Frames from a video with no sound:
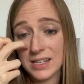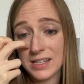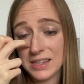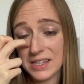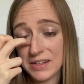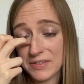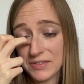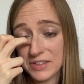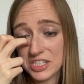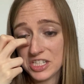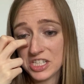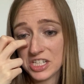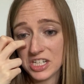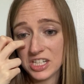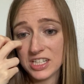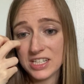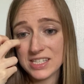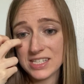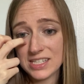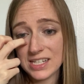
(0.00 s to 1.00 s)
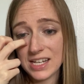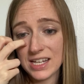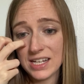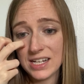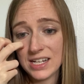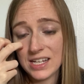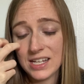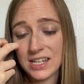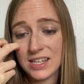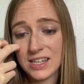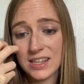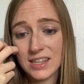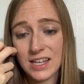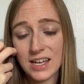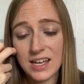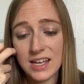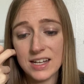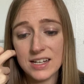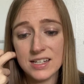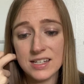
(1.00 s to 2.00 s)
They originally said
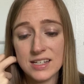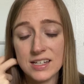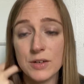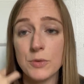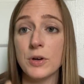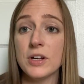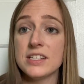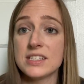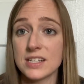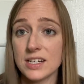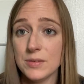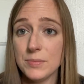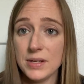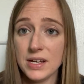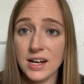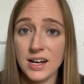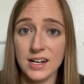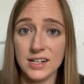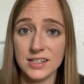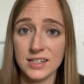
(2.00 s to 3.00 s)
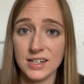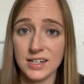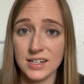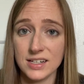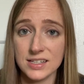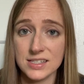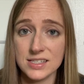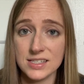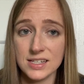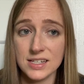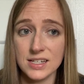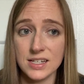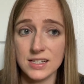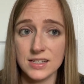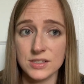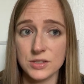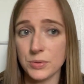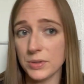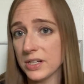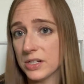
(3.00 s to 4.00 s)
that, well, it's going to be a Honda Odyssey,
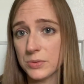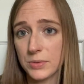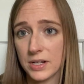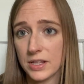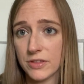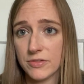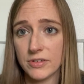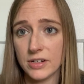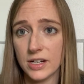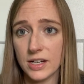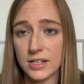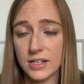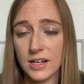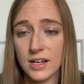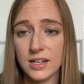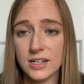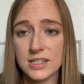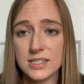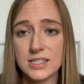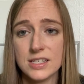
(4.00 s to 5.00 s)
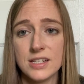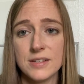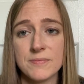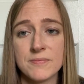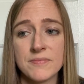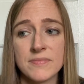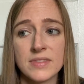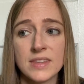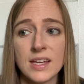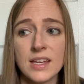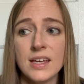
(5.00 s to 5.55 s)
2023 Honda Odyssey.